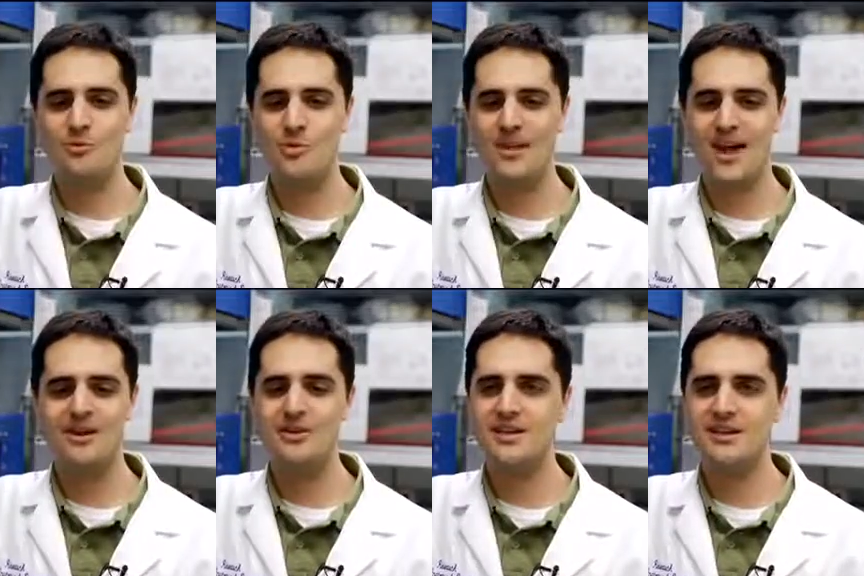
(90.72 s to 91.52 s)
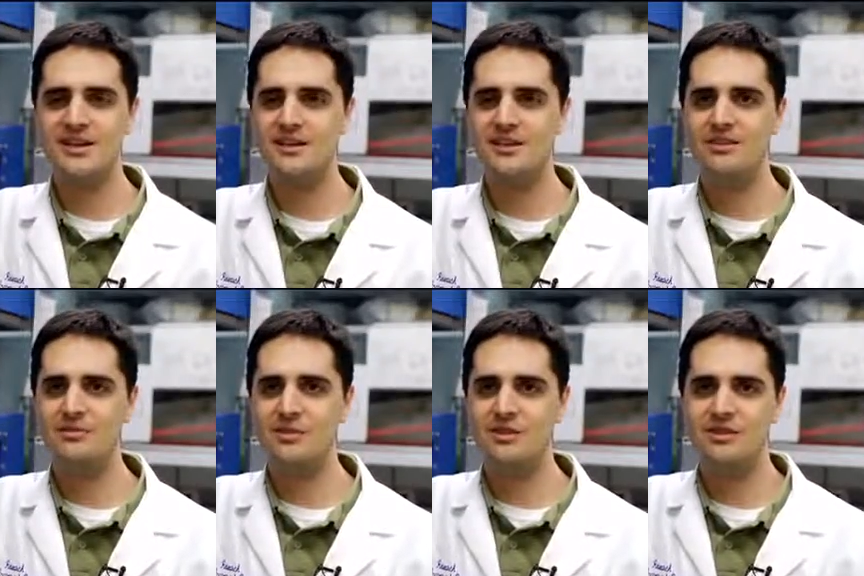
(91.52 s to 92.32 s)
Without it,
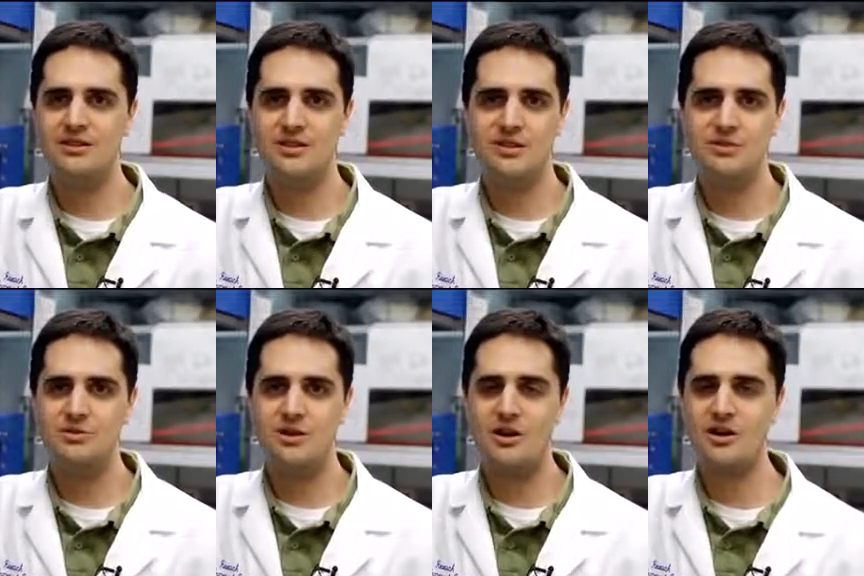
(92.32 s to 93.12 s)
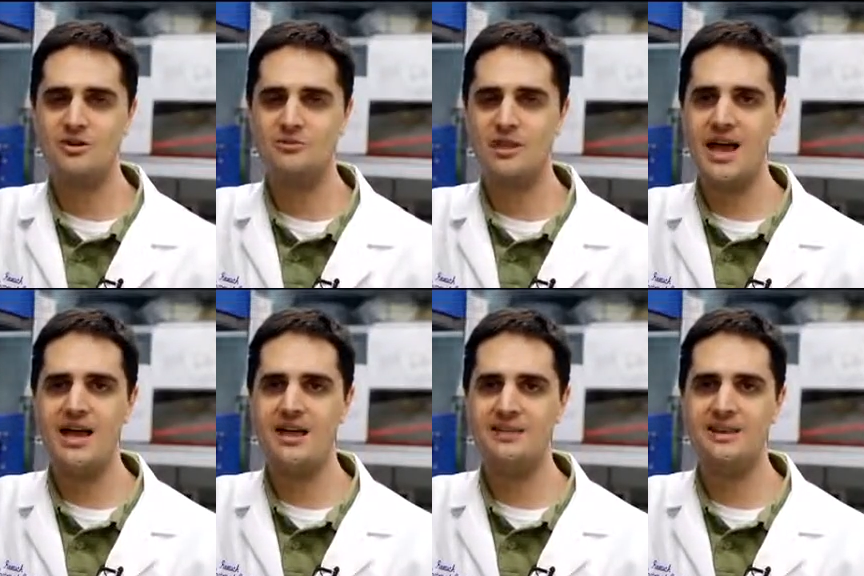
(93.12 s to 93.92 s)
you are
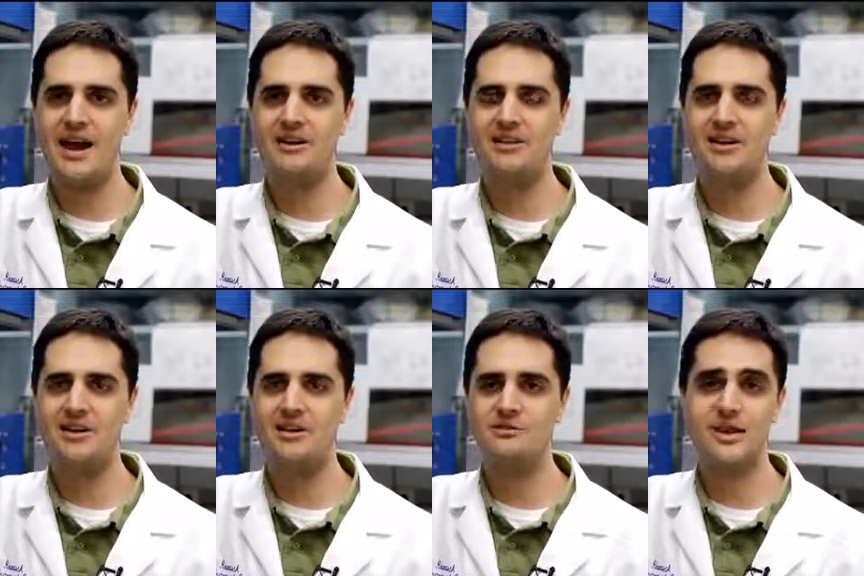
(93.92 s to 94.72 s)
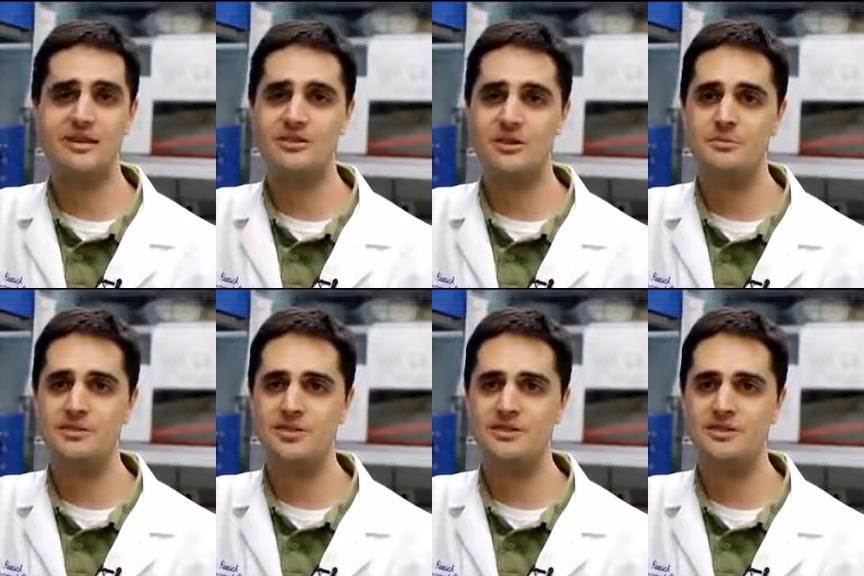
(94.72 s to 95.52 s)
relying entirely on written
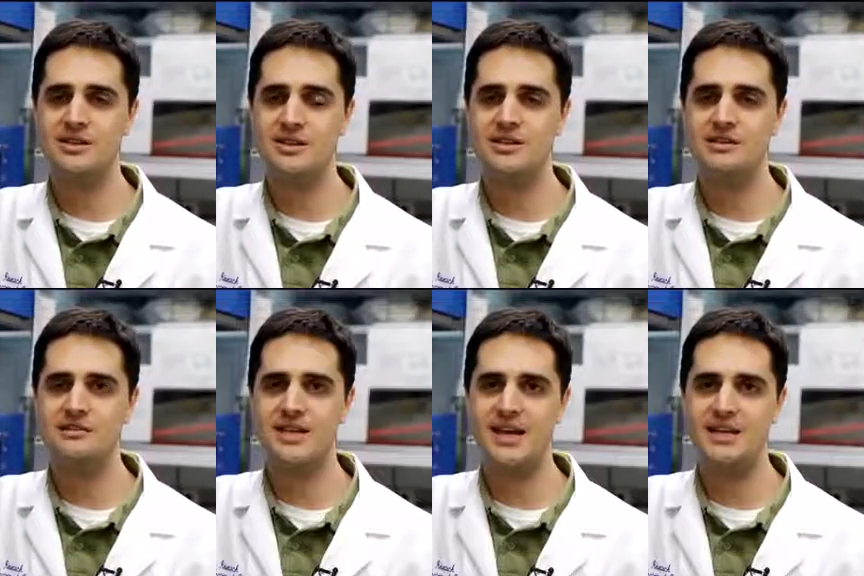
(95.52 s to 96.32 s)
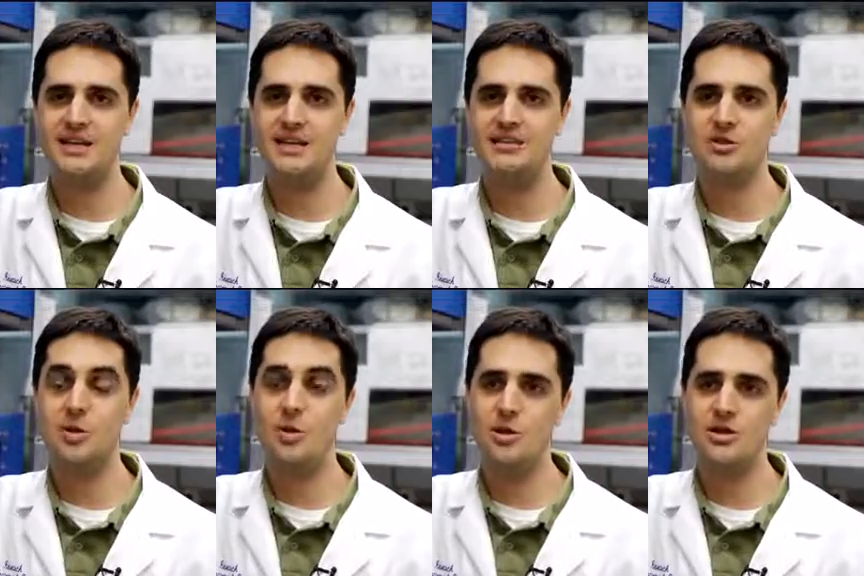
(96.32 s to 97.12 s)
descriptions of techniques,
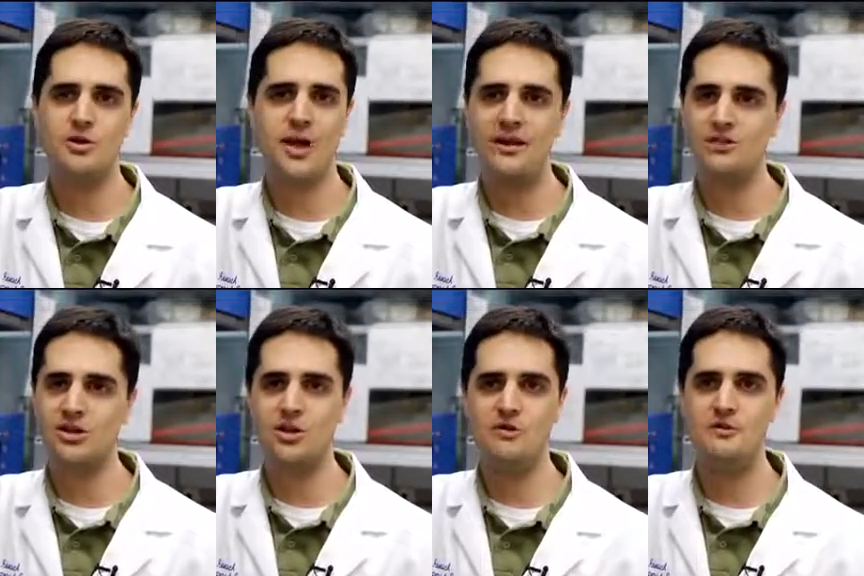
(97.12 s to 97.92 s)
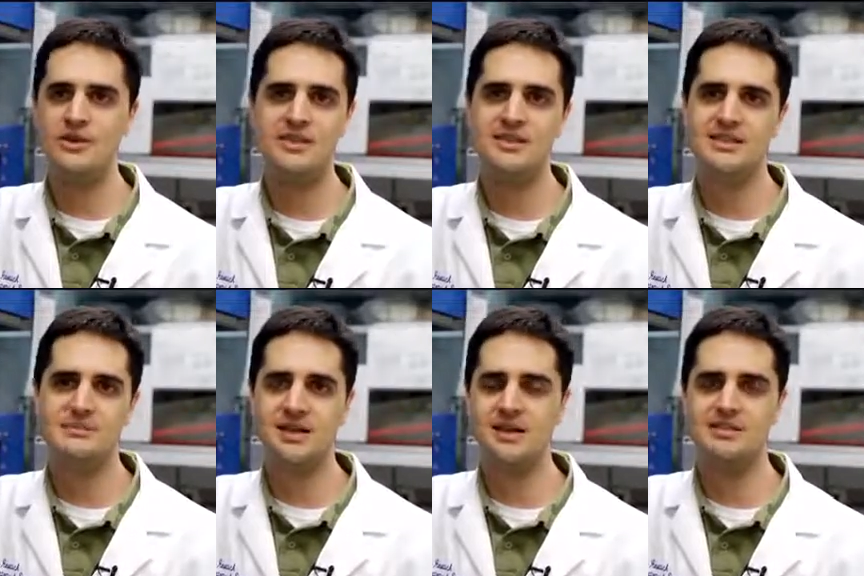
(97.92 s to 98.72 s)
or you have to go visit
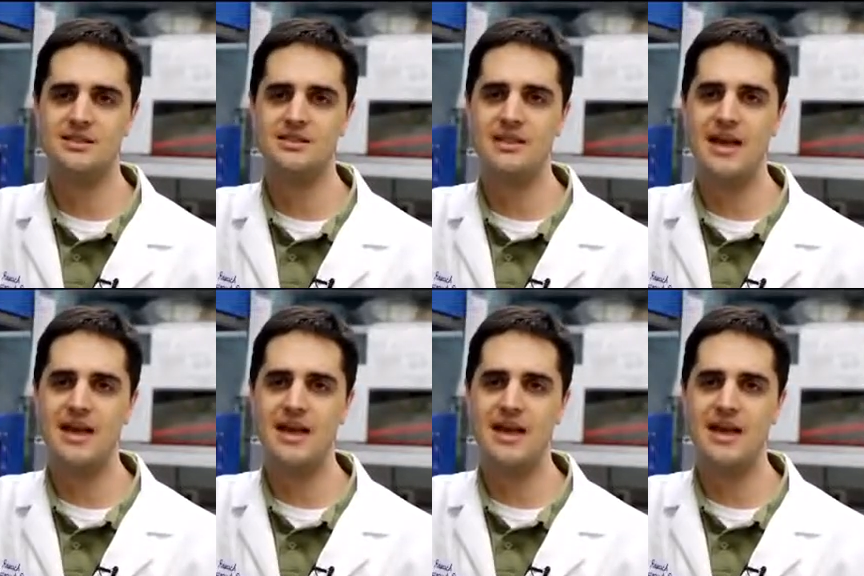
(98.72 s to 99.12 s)
somebody else's